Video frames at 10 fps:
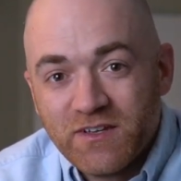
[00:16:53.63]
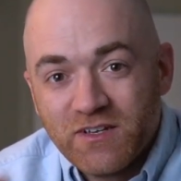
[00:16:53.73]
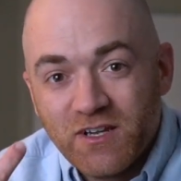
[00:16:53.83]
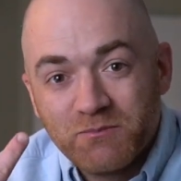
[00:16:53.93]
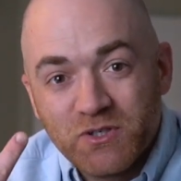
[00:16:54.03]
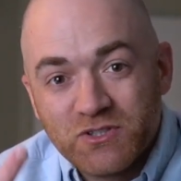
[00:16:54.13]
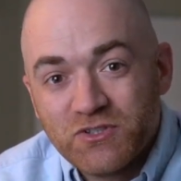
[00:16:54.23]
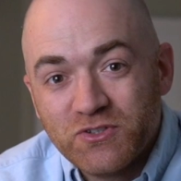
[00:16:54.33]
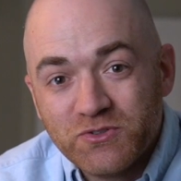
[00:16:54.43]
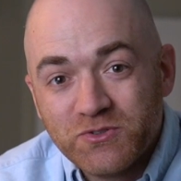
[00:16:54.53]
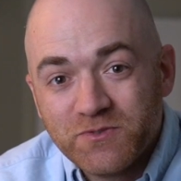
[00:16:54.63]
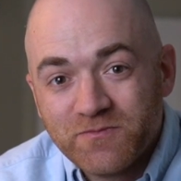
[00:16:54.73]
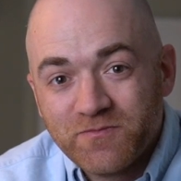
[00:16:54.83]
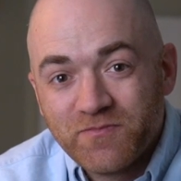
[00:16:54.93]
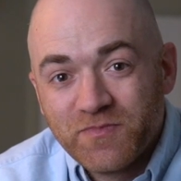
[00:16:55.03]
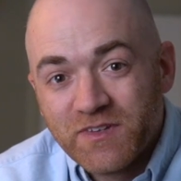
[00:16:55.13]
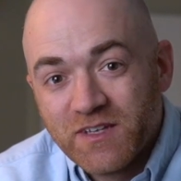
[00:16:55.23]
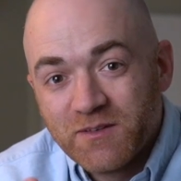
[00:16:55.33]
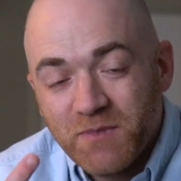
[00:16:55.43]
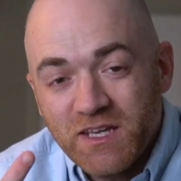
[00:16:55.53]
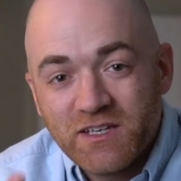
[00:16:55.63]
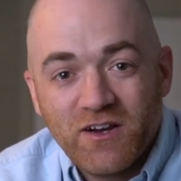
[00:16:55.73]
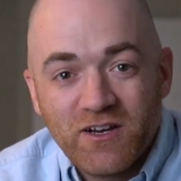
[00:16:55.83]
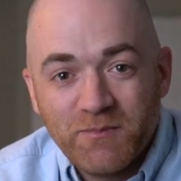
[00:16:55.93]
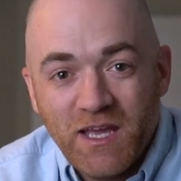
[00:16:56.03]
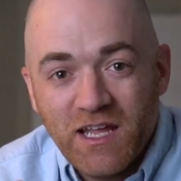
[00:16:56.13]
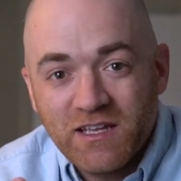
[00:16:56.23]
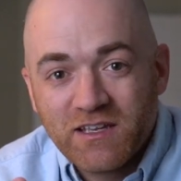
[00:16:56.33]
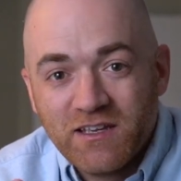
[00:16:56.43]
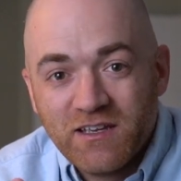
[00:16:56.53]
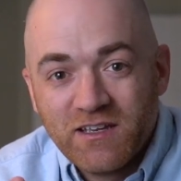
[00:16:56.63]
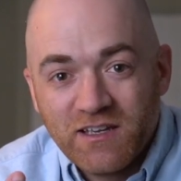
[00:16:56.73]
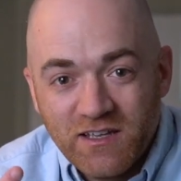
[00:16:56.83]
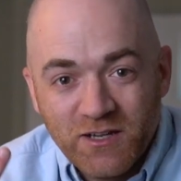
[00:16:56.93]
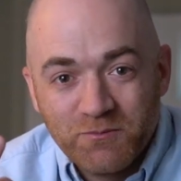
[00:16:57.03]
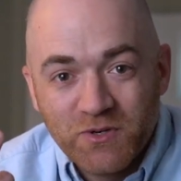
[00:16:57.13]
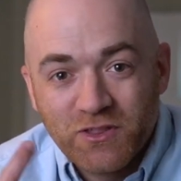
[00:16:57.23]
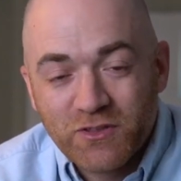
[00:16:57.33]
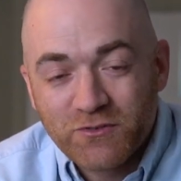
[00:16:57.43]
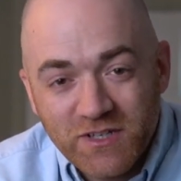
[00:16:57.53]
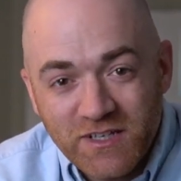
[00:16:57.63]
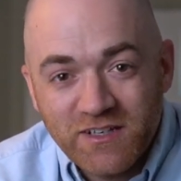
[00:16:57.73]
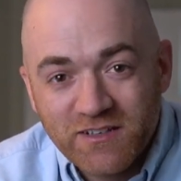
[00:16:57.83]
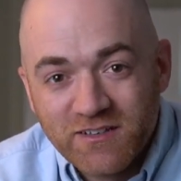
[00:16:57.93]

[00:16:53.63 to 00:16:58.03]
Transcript: Number 2, make it automatic. And number 3,